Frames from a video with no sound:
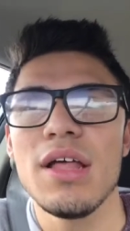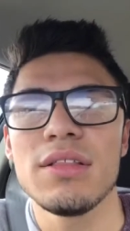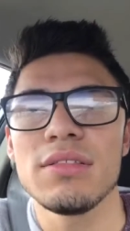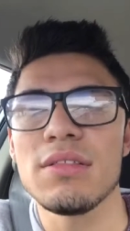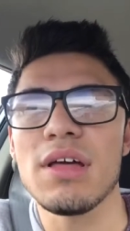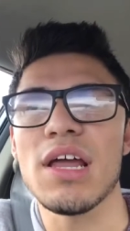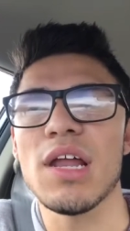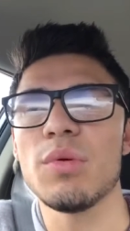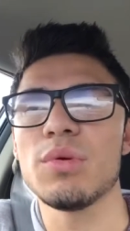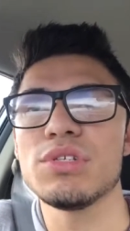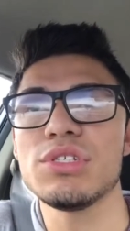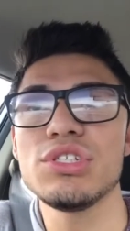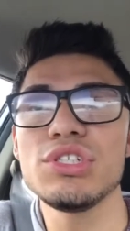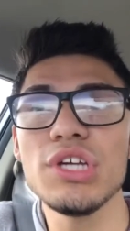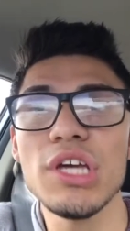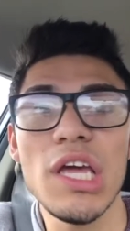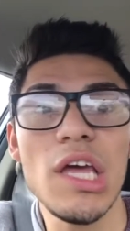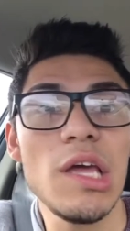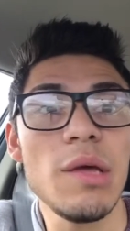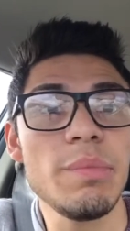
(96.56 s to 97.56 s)
thought it was
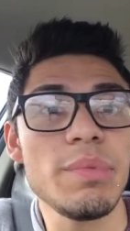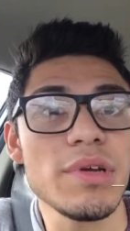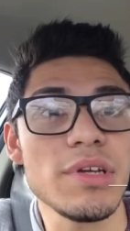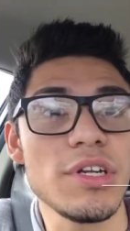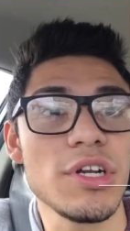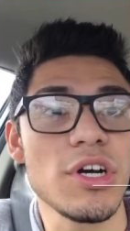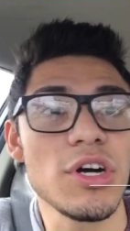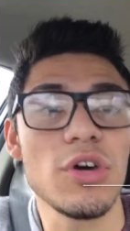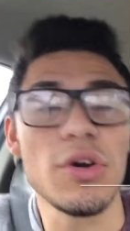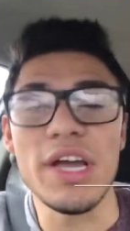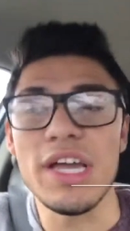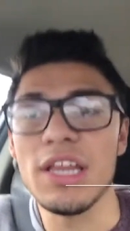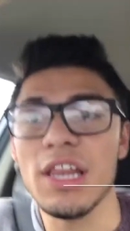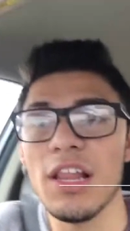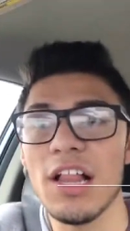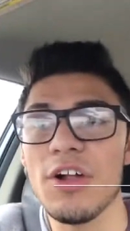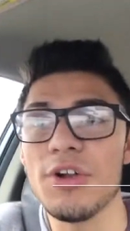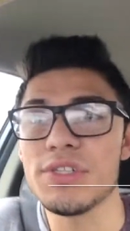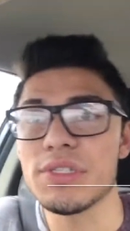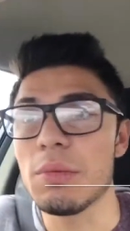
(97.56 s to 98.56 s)
cheap, but, you know, eighty
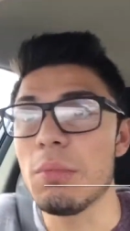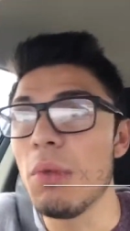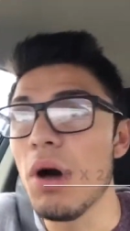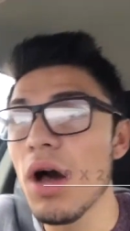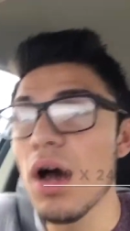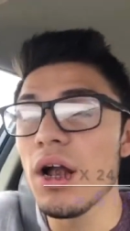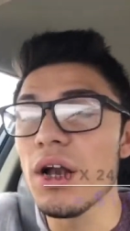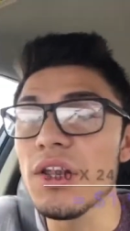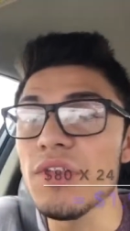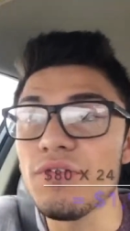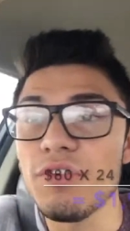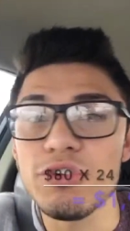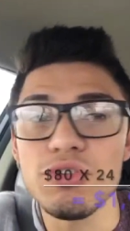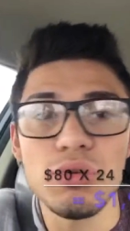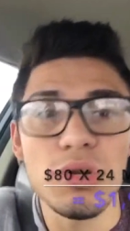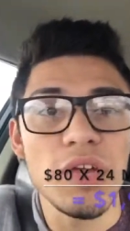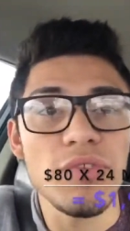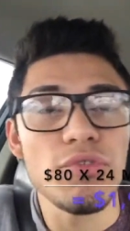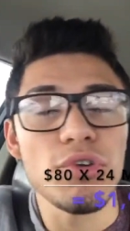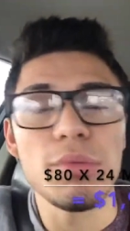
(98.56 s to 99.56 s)
dollars a month for
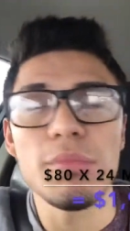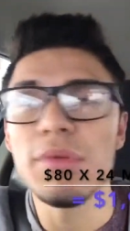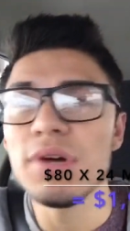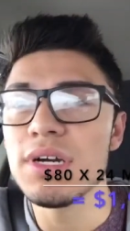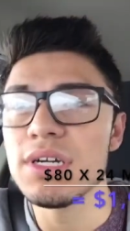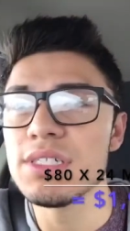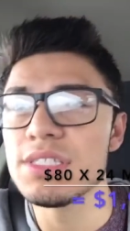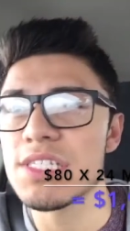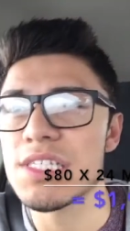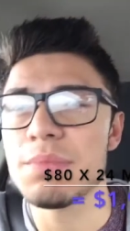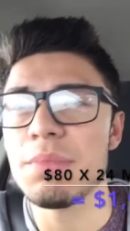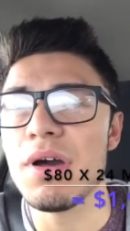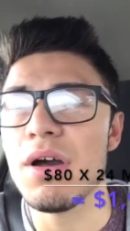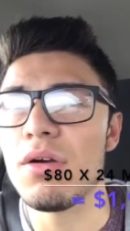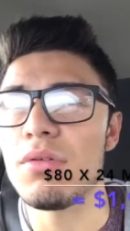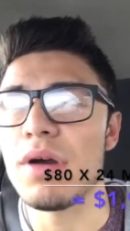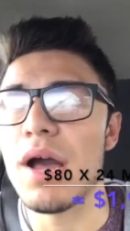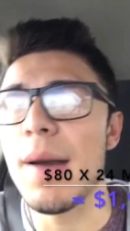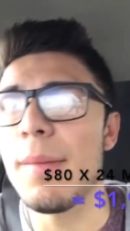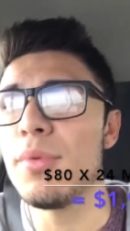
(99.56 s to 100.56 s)
twenty-four months is
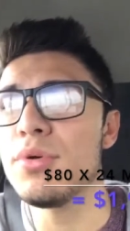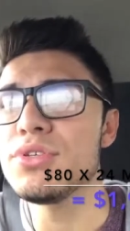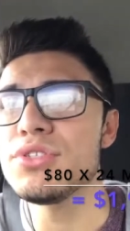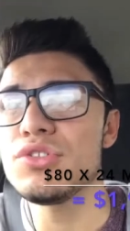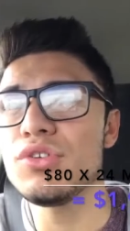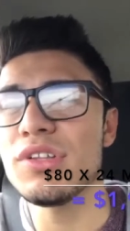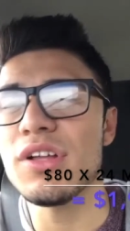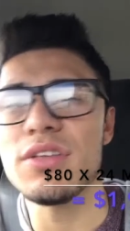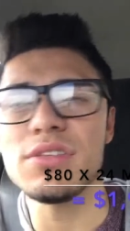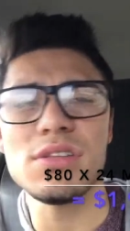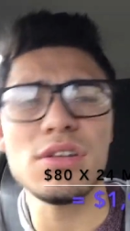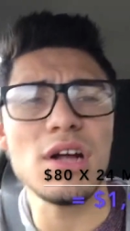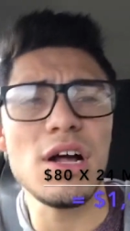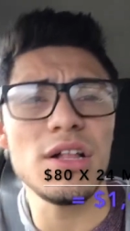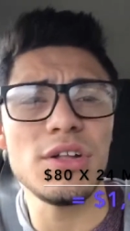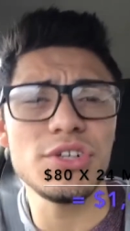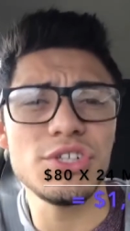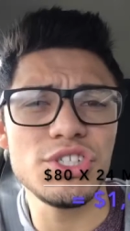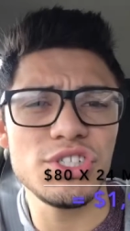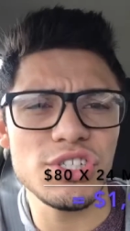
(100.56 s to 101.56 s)
about almost two thousand
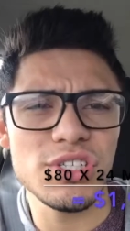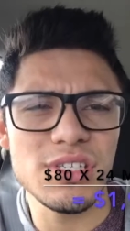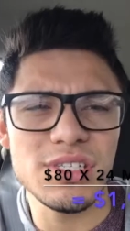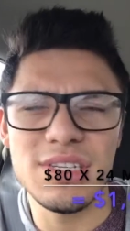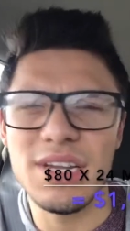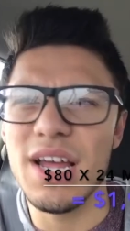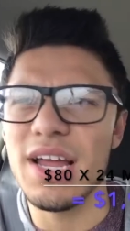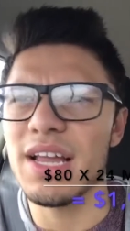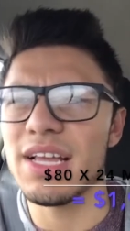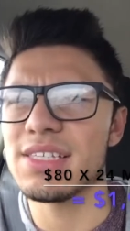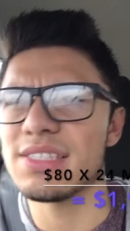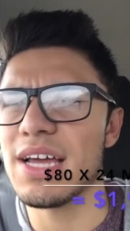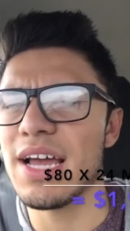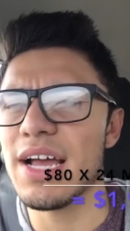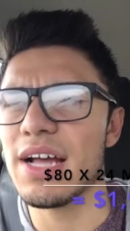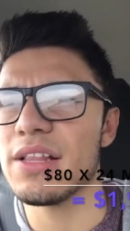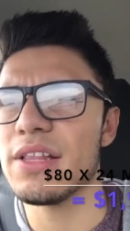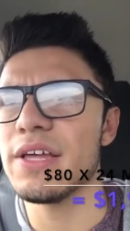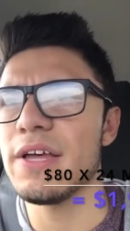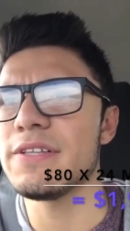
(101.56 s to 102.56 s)
dollars. Just not
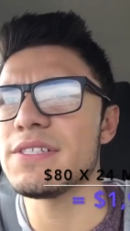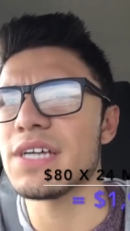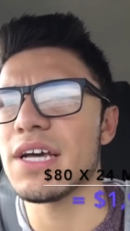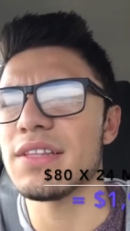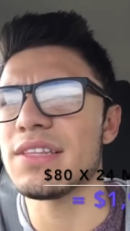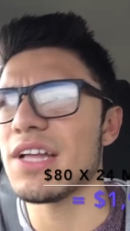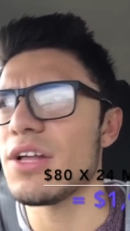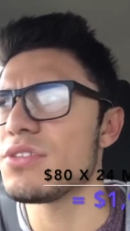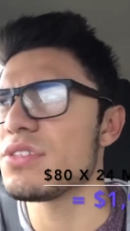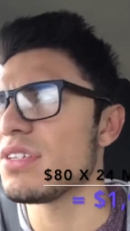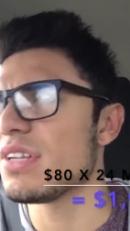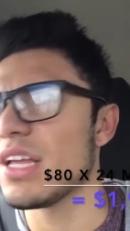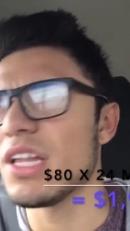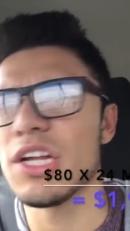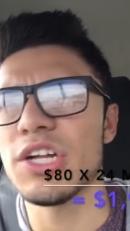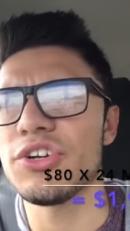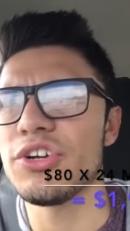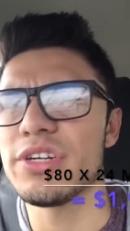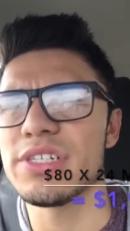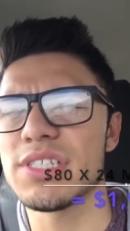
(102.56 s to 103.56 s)
exactly. It's like one thousand nine
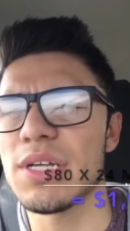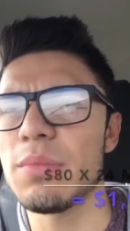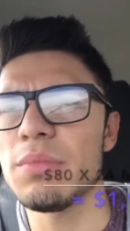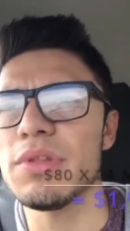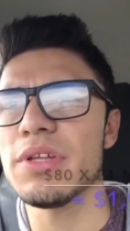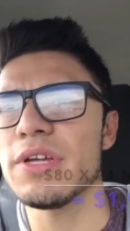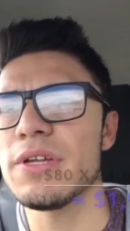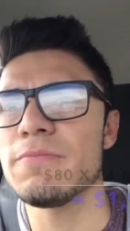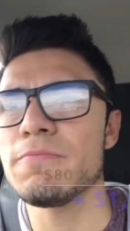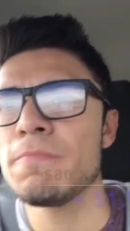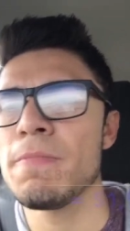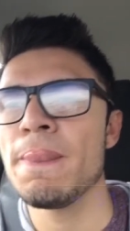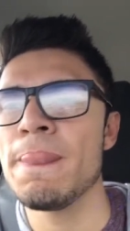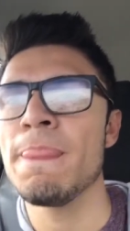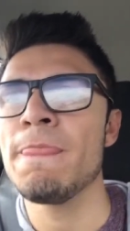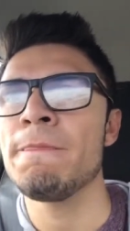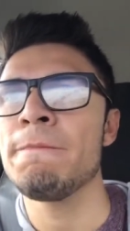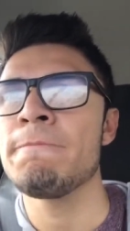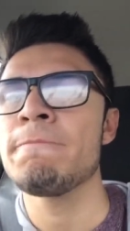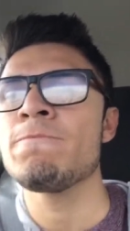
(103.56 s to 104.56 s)
hundred dollars or something.
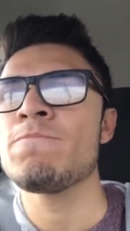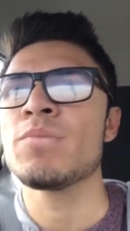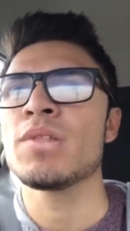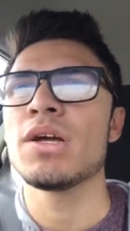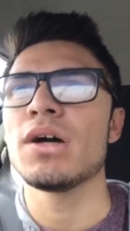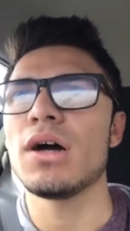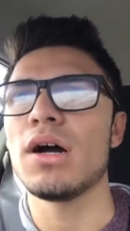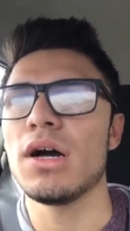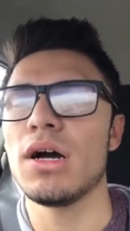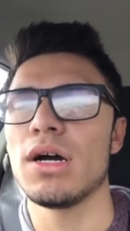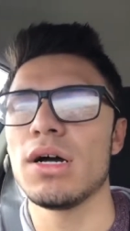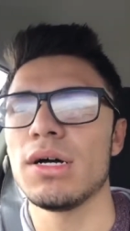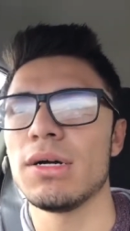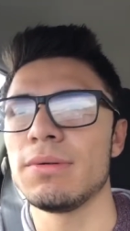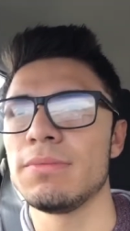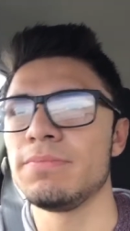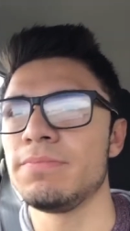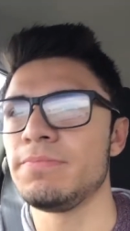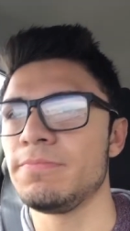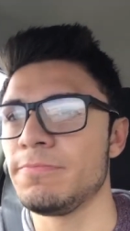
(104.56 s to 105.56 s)

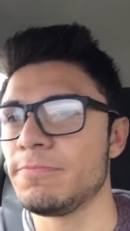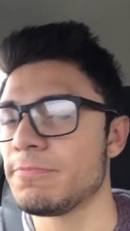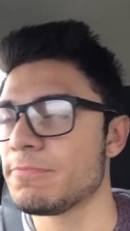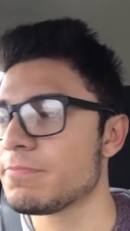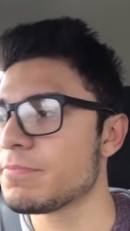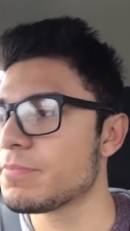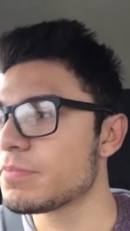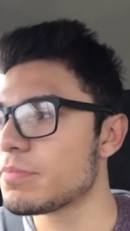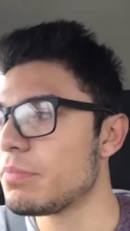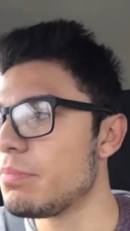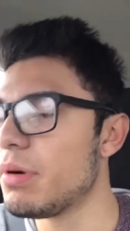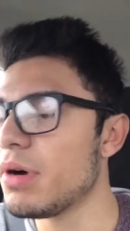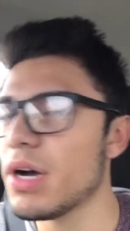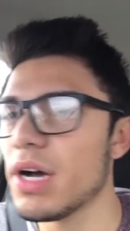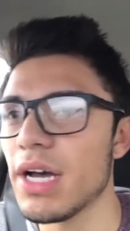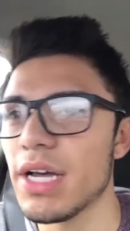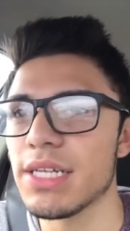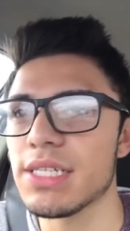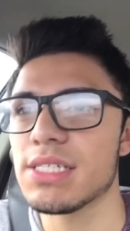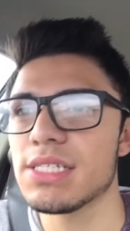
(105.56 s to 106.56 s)
Um,
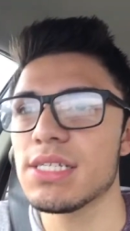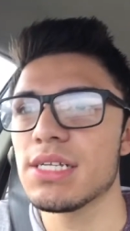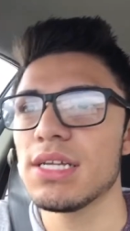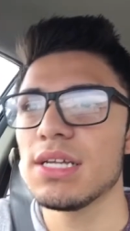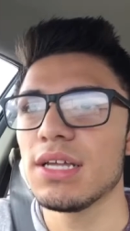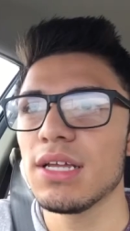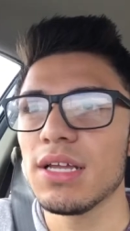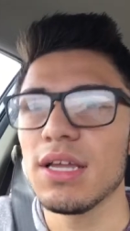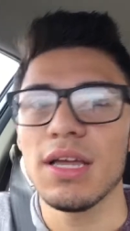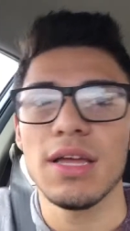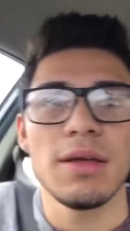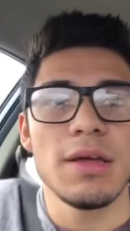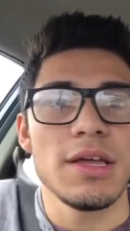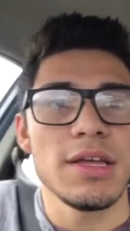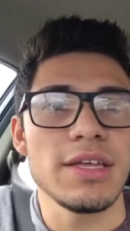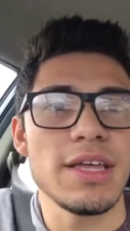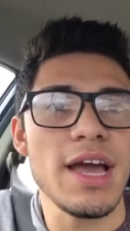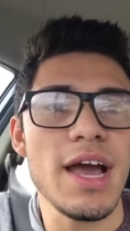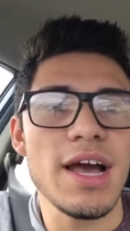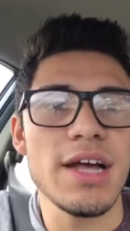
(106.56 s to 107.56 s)
but
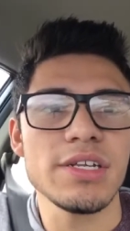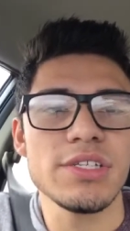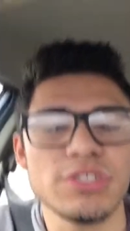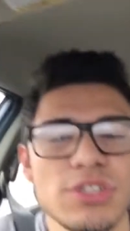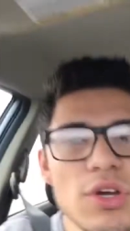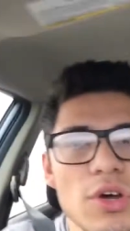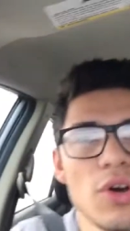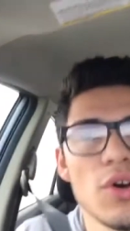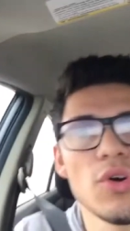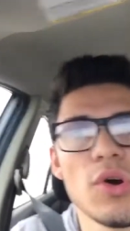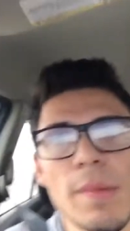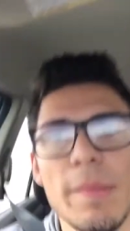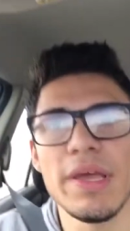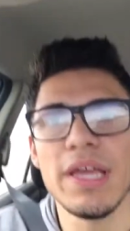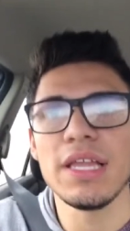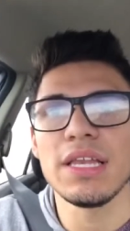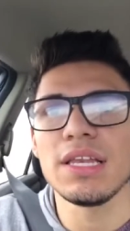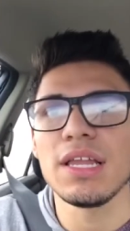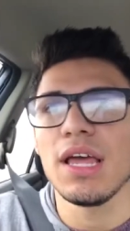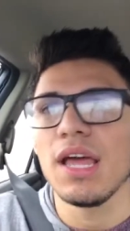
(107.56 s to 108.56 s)
yeah, so I
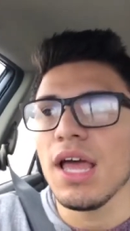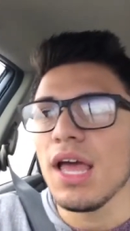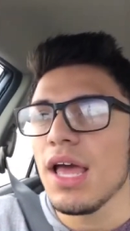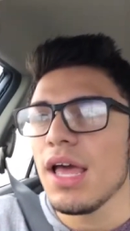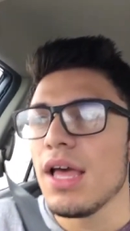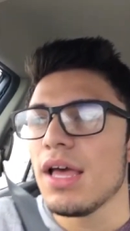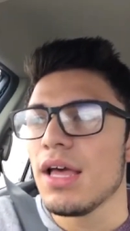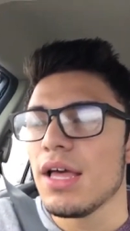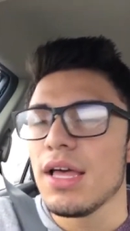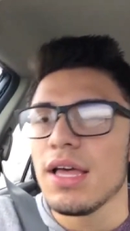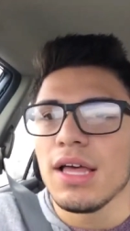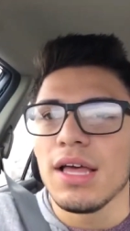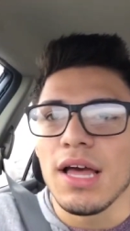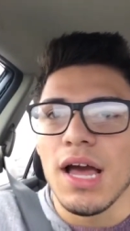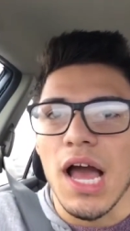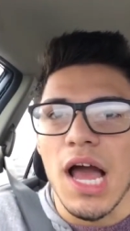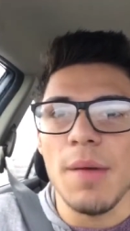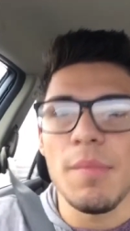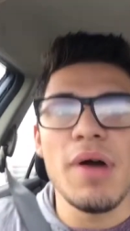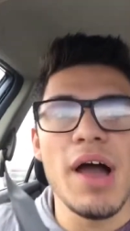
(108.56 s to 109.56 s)
mean, I'm